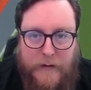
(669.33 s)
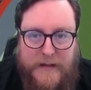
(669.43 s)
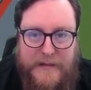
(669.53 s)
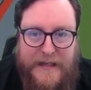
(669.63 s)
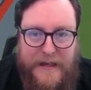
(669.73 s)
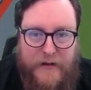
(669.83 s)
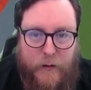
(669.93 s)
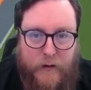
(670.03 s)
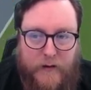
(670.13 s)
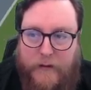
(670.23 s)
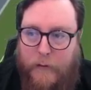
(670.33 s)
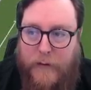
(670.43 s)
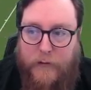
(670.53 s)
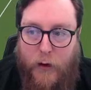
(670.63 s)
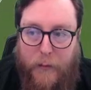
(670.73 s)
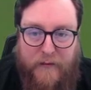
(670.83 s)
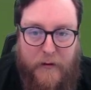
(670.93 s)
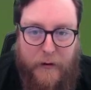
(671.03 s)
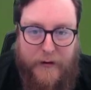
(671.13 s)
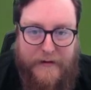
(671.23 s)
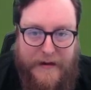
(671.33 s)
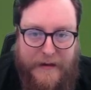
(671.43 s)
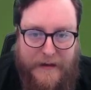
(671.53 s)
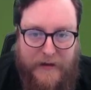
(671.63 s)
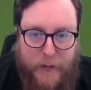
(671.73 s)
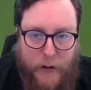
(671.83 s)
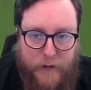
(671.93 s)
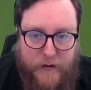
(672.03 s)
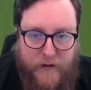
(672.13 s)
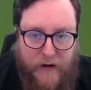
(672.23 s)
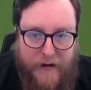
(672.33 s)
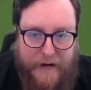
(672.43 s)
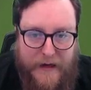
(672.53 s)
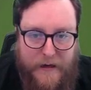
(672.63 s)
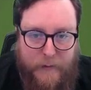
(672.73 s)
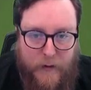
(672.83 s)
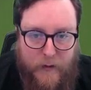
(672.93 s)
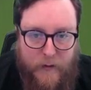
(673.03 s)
Seems silly to, considering we've not been very good attacking, let's be honest, for the entire game.